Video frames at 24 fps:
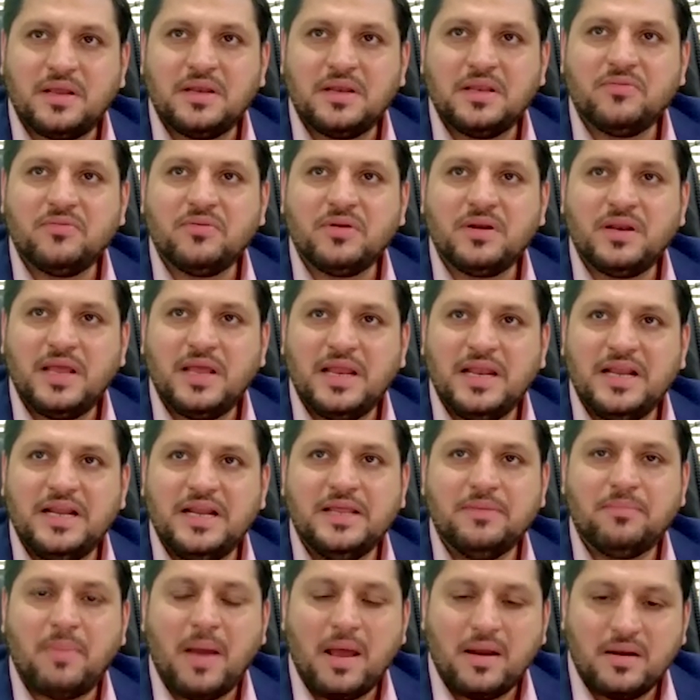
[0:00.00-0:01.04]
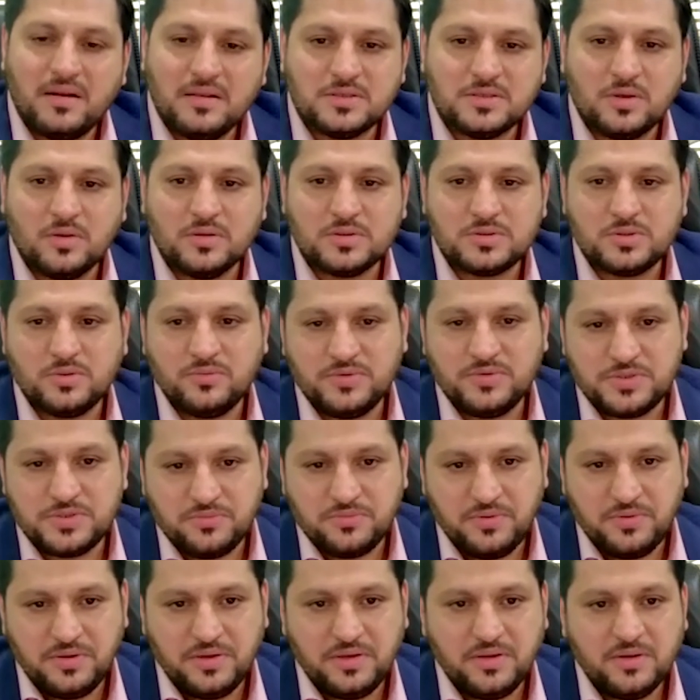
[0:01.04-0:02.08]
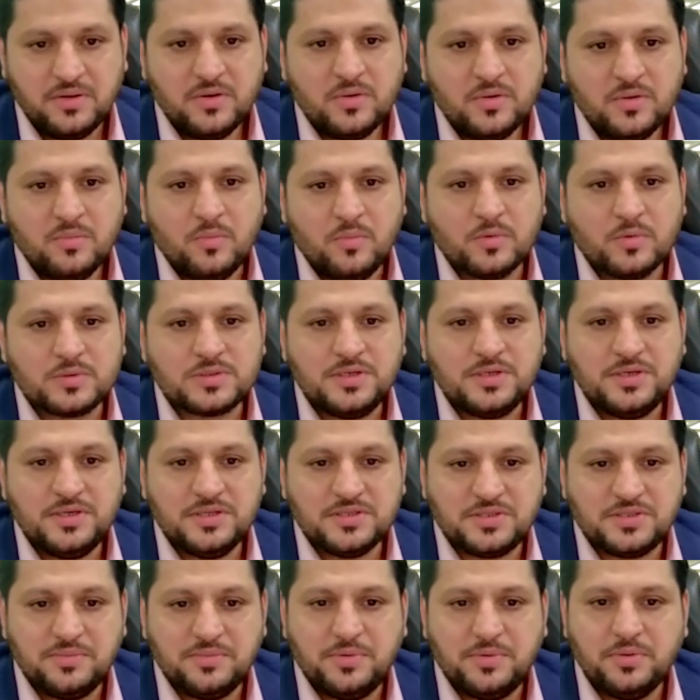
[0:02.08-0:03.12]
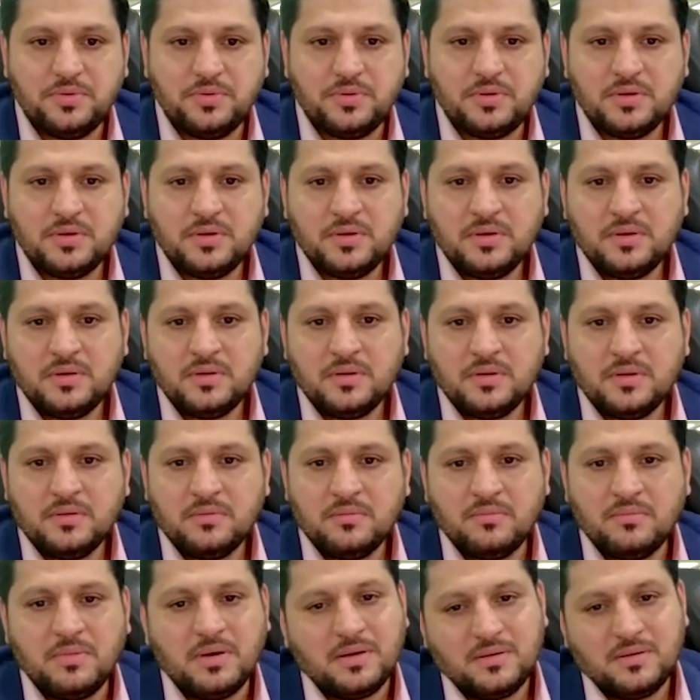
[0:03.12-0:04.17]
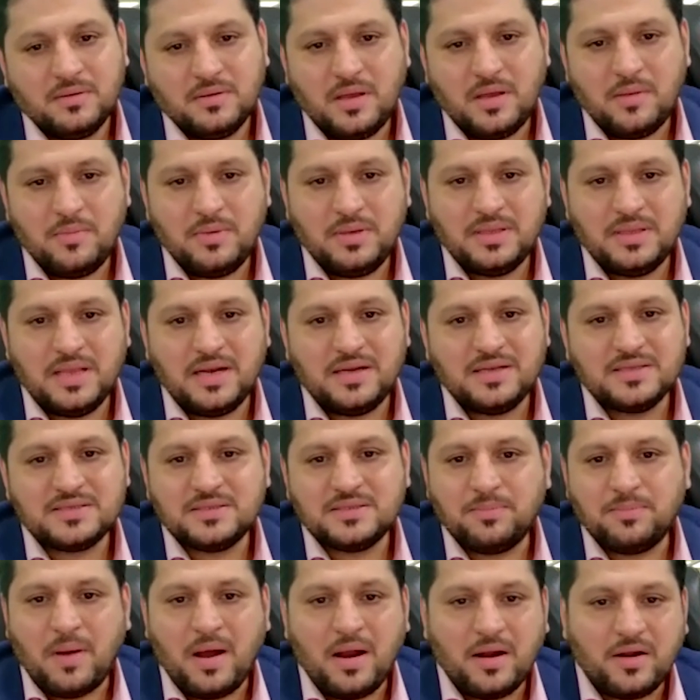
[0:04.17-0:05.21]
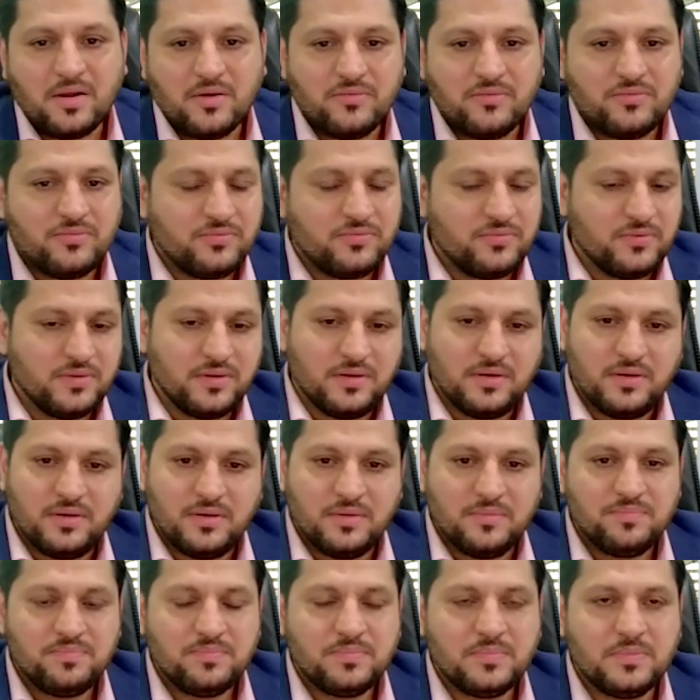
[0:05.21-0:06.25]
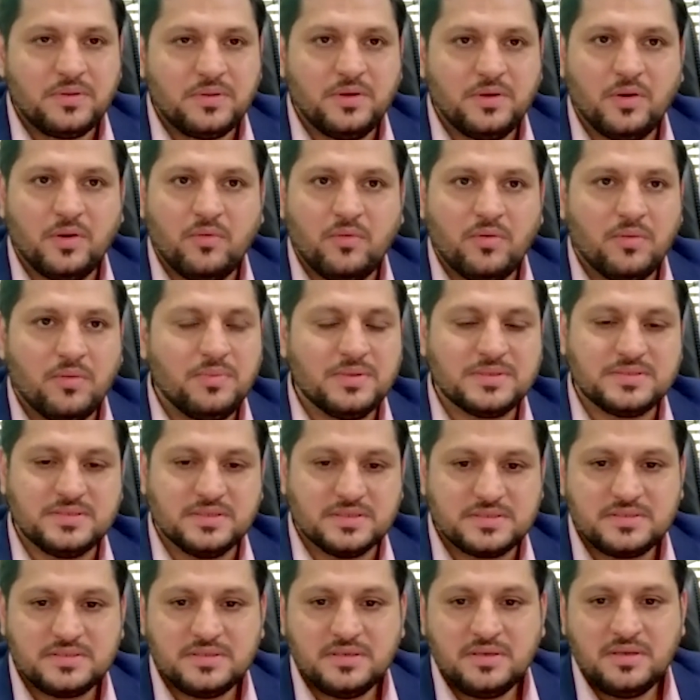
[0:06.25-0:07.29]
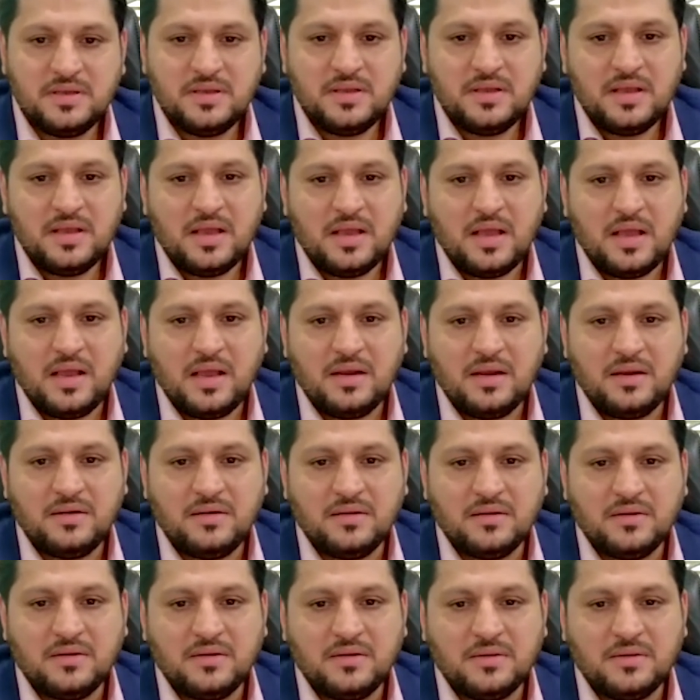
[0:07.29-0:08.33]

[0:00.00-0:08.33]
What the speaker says: and even LED panels also, which we mostly distribute. But I mean, that is the part of, our business. And,